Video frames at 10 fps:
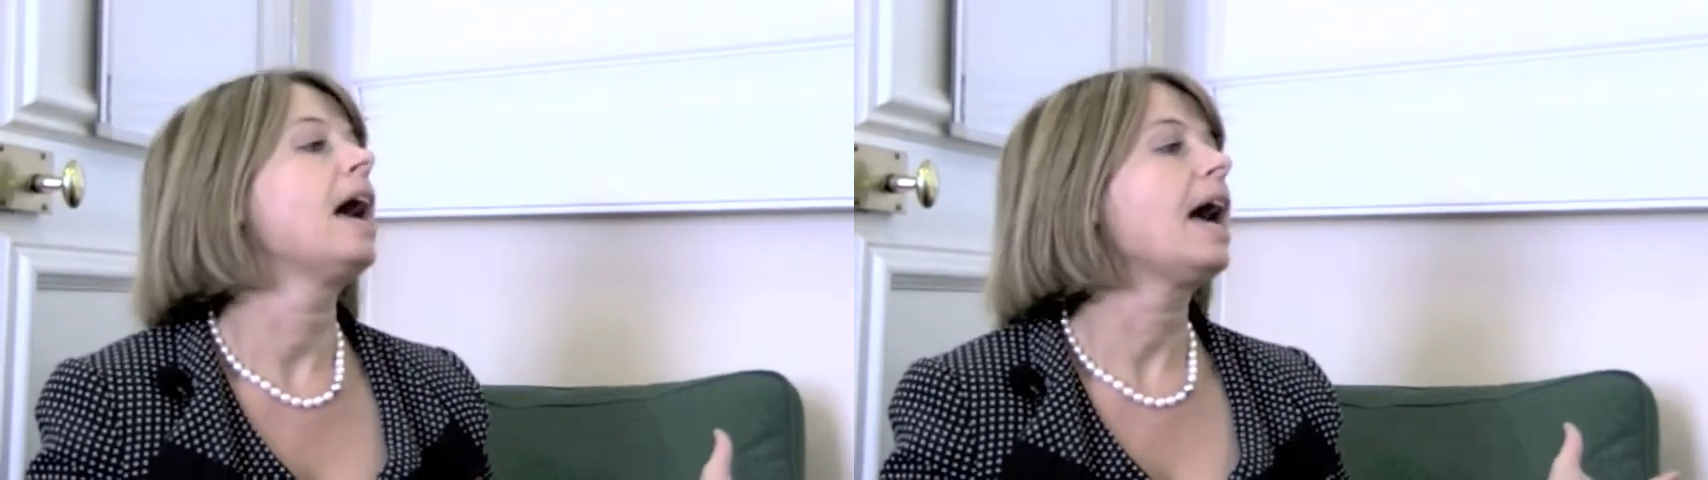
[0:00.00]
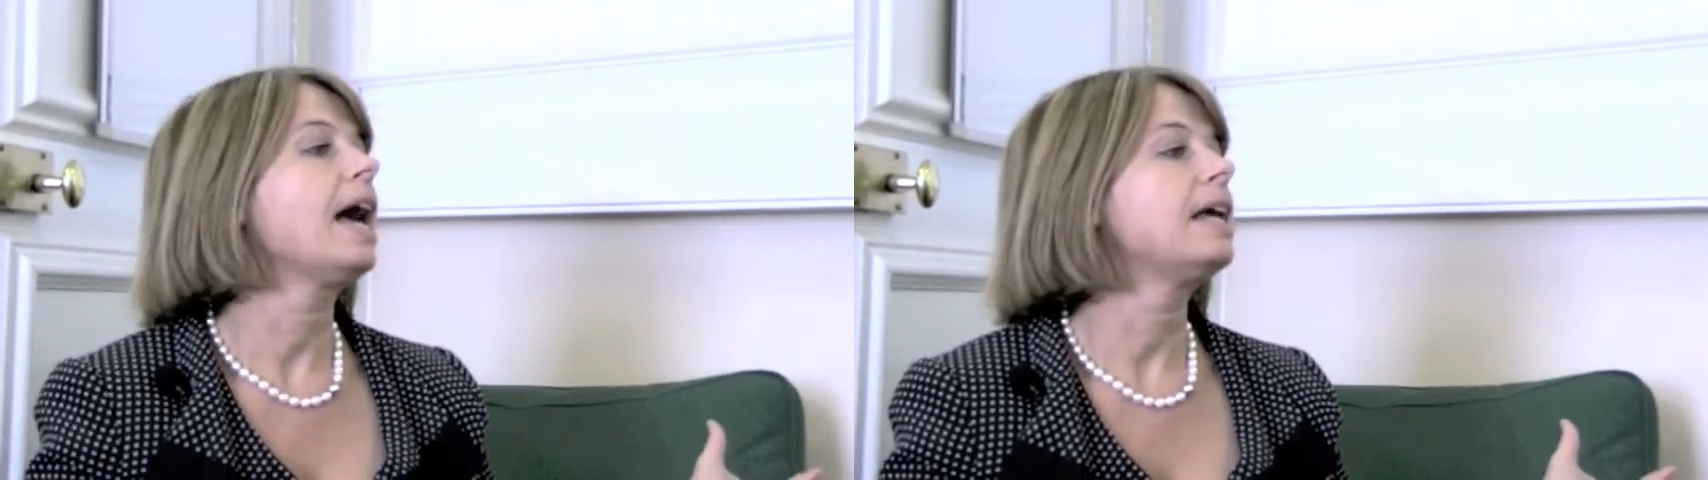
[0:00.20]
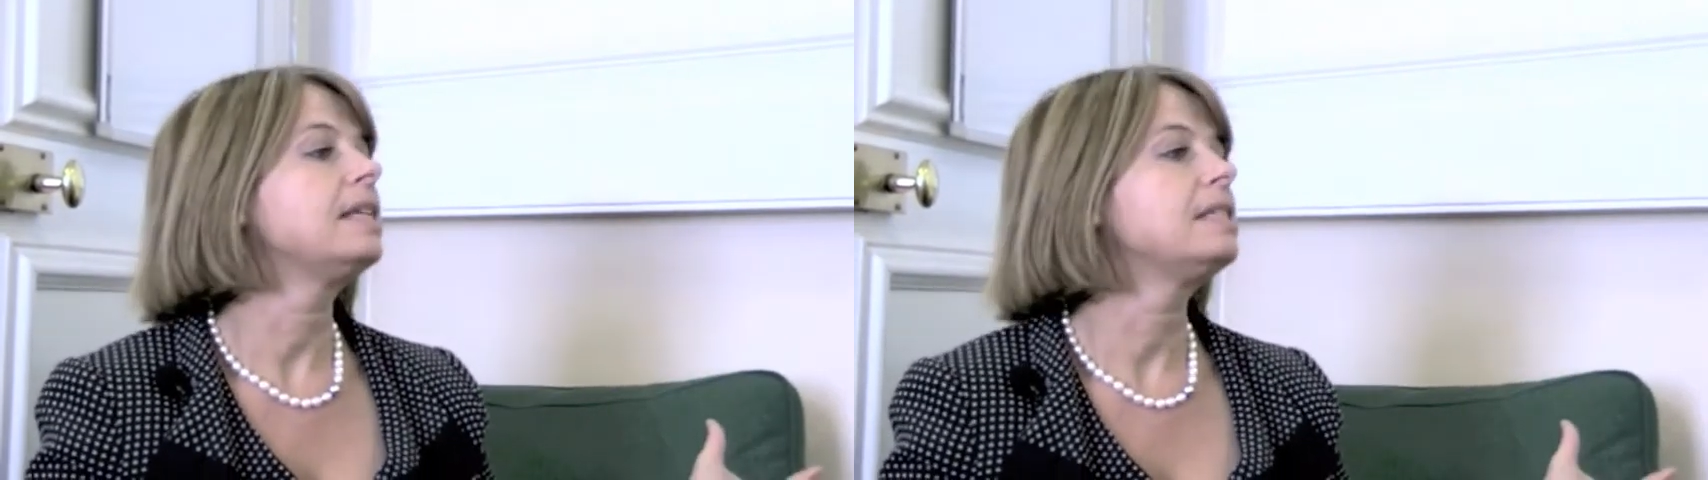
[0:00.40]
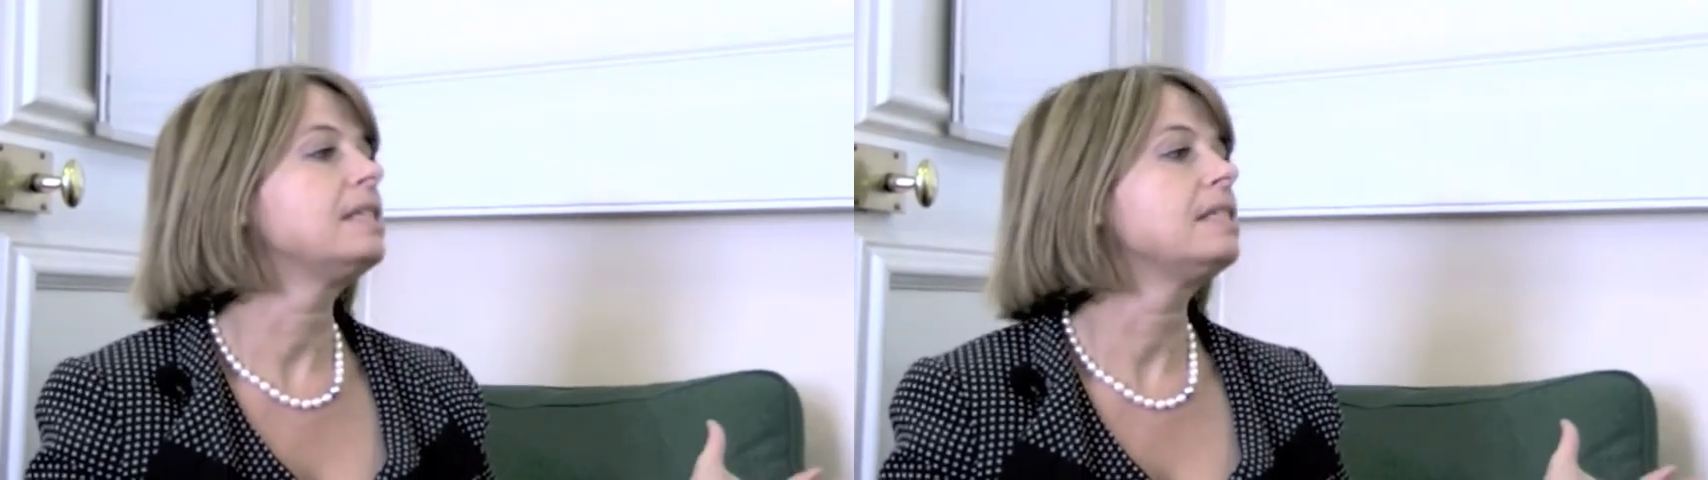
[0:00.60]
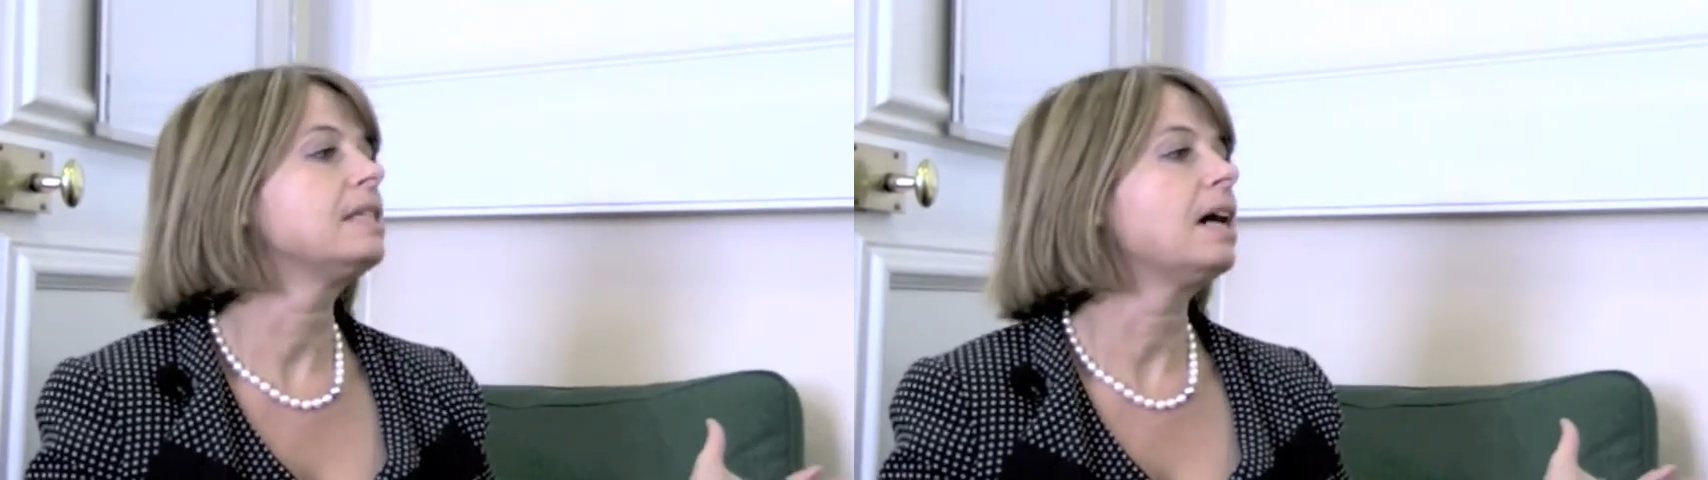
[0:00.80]

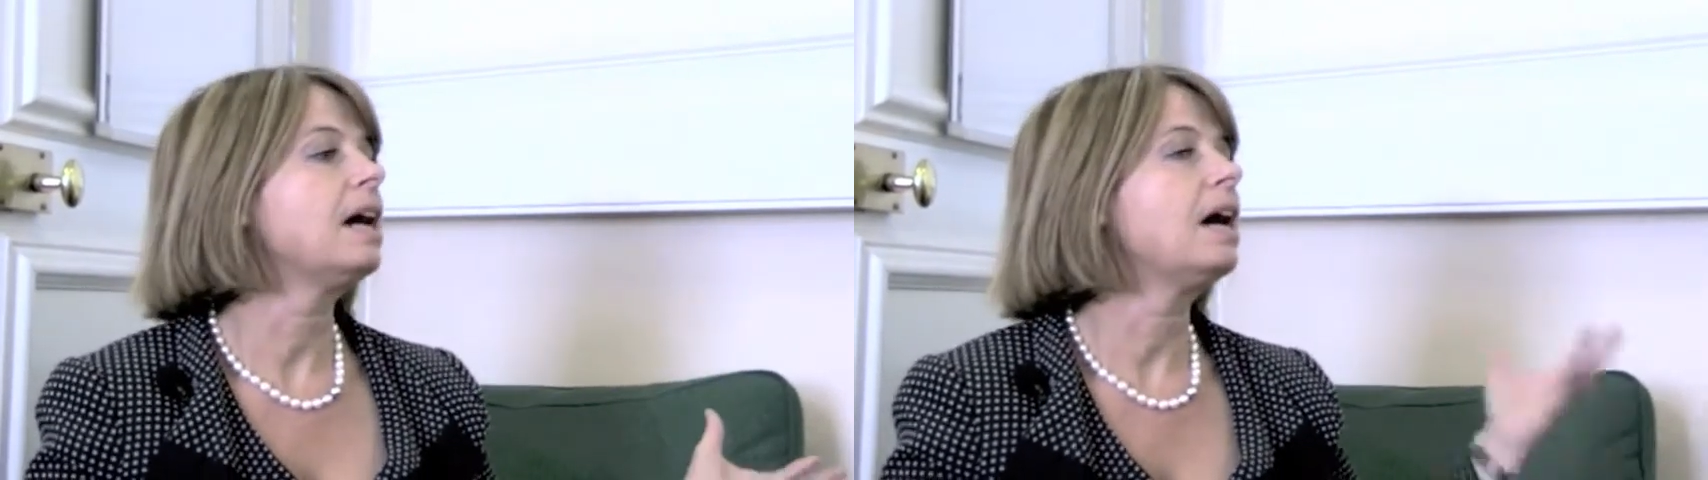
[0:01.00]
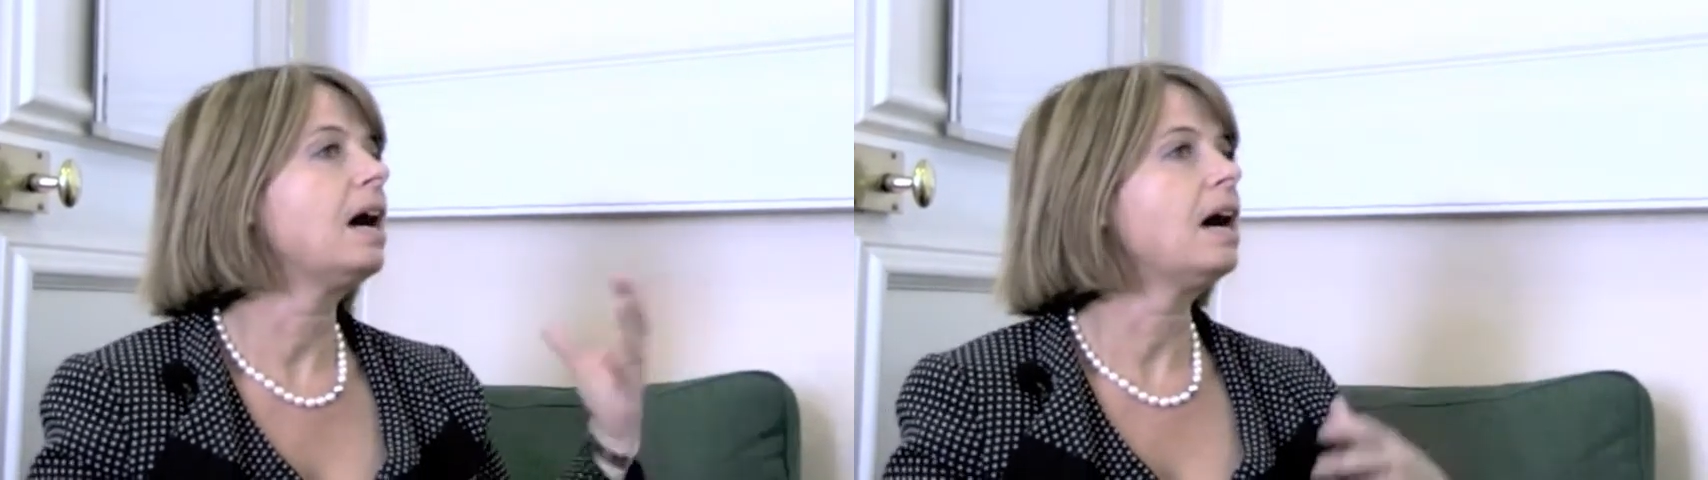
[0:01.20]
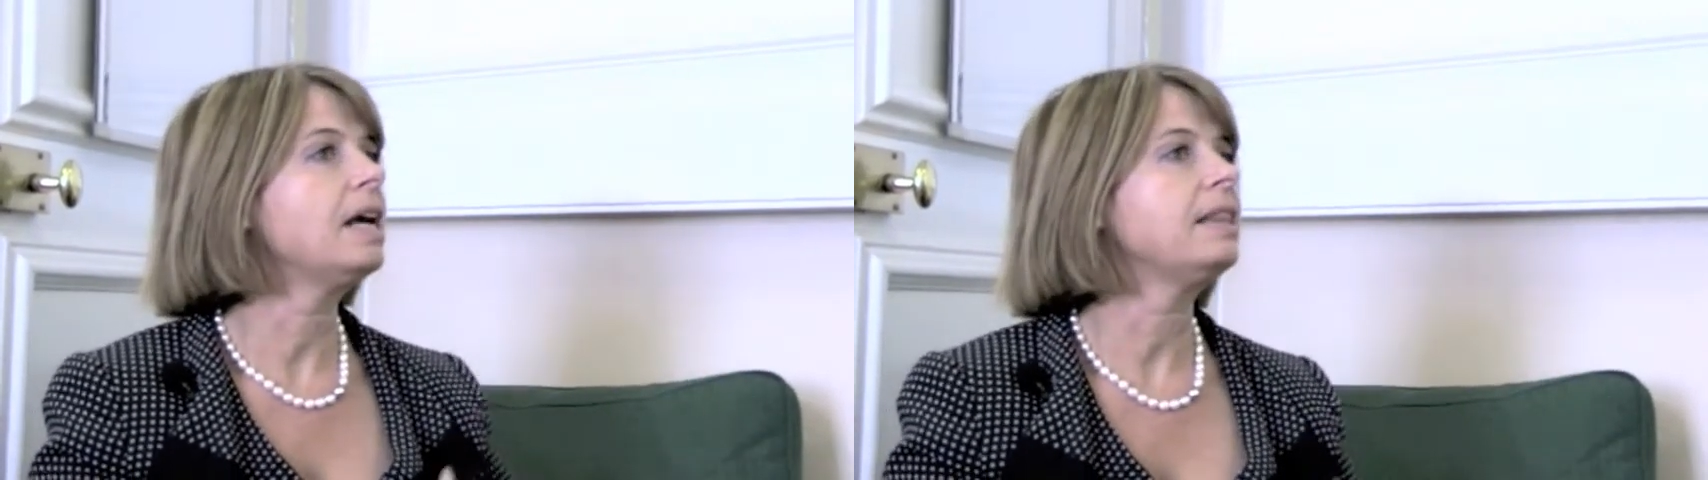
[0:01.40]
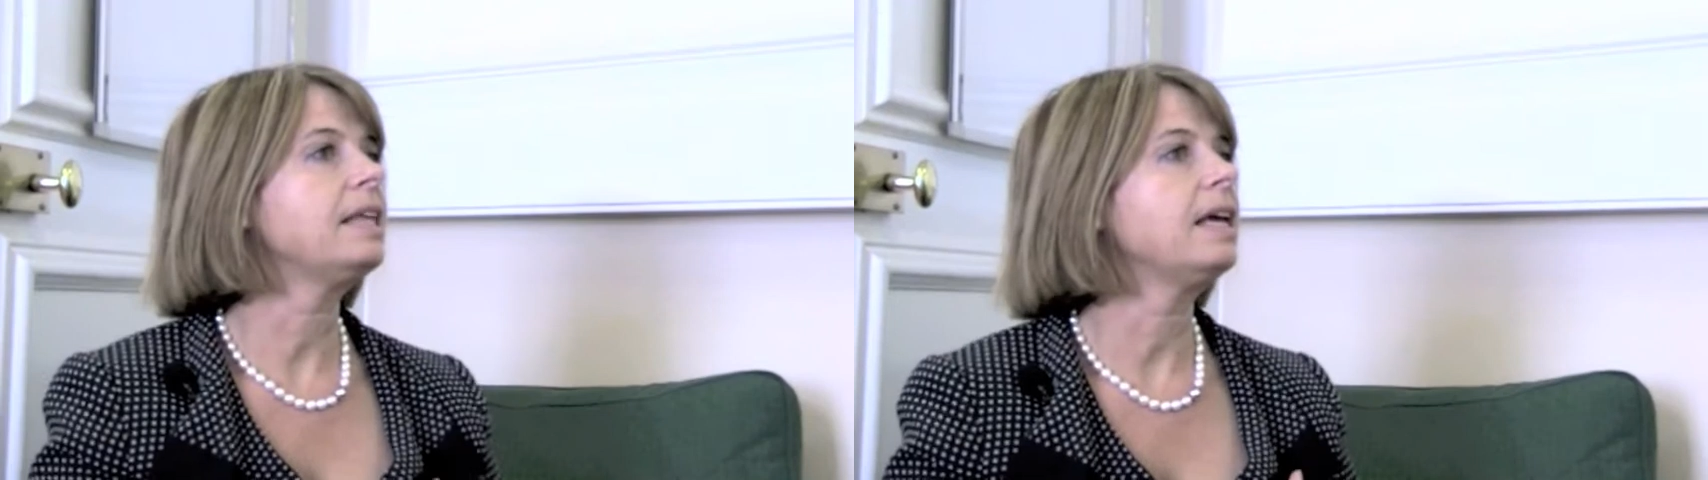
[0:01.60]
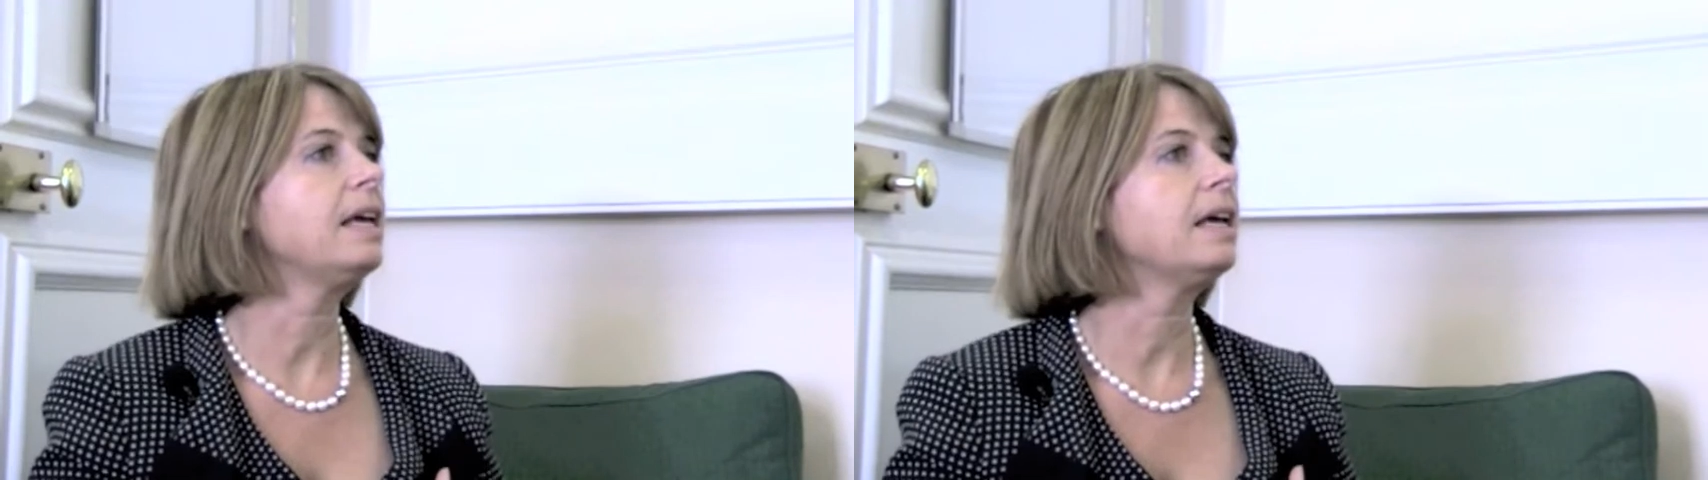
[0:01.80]
And I
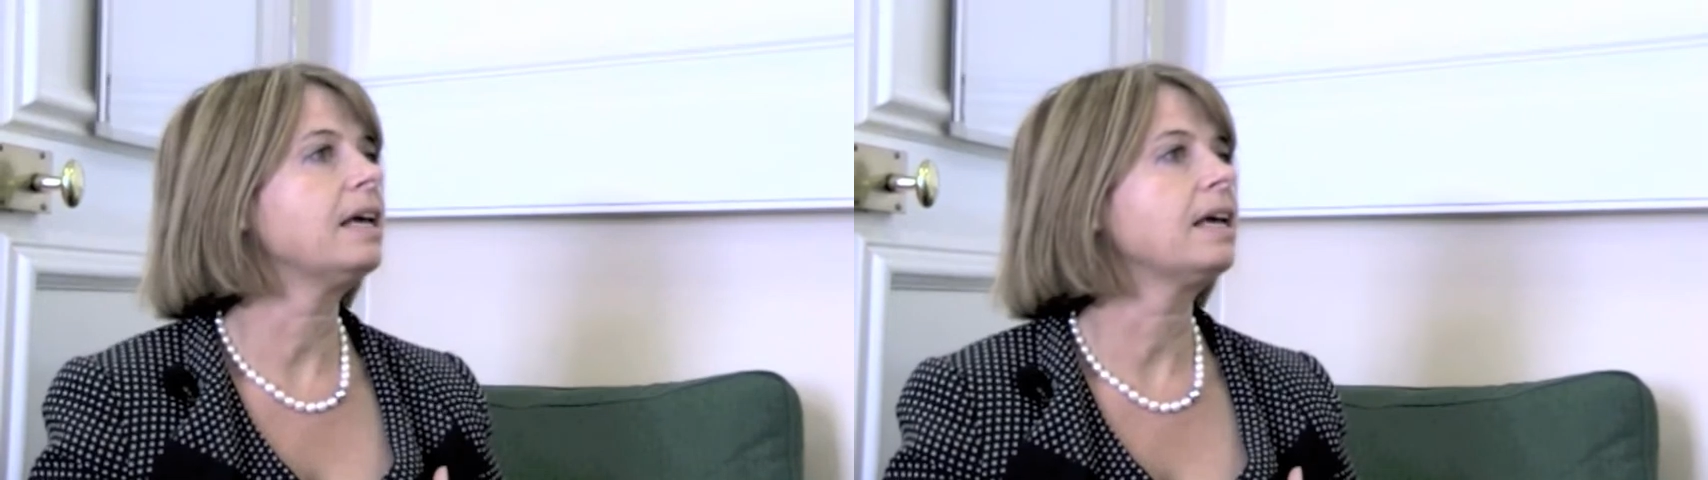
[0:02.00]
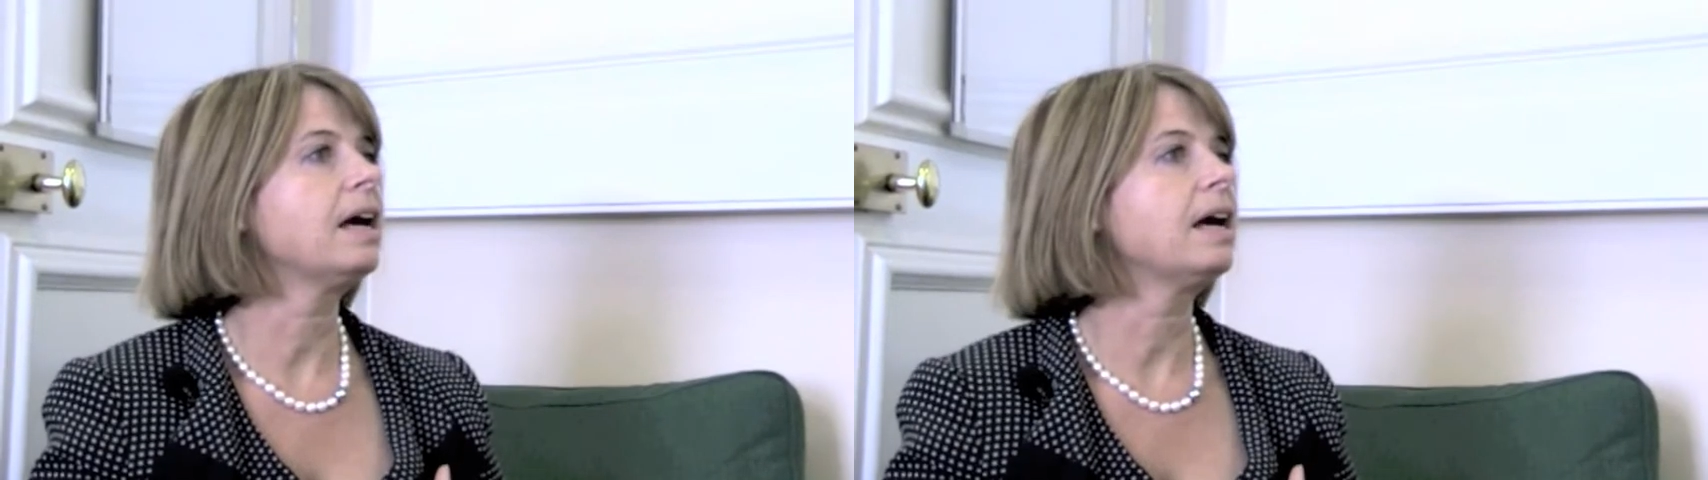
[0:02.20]
think